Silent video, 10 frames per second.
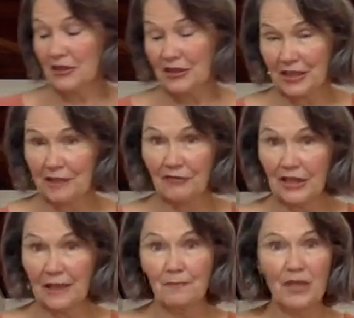
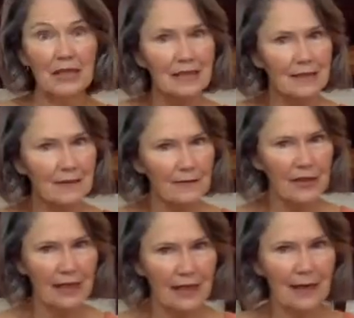stevia, and the
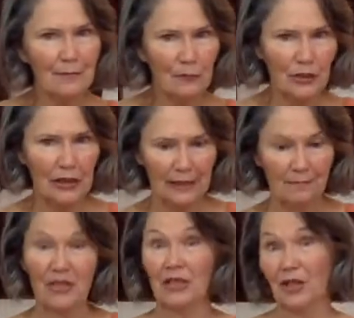stevia that I'm really
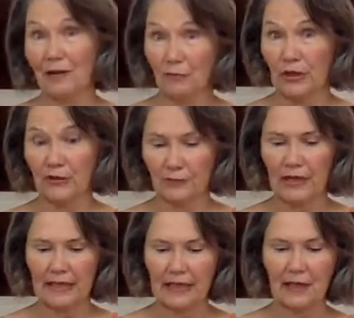in love with
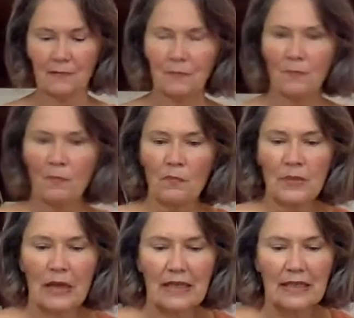right now,
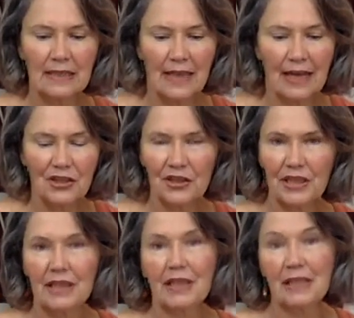it's
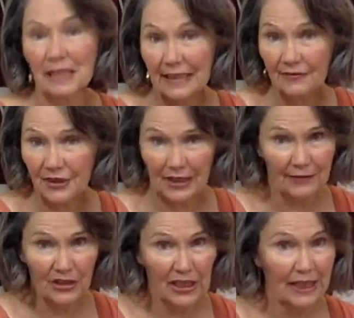actually a leaf
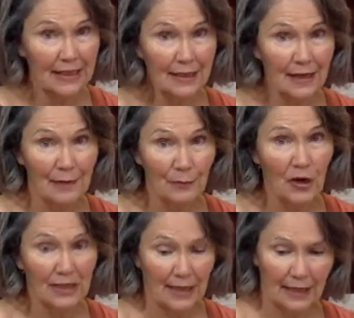stevia that's not
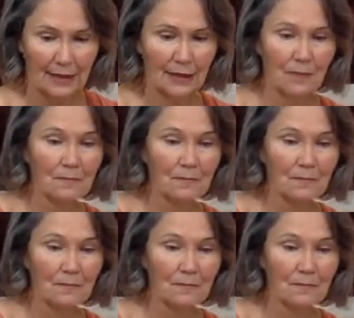processed.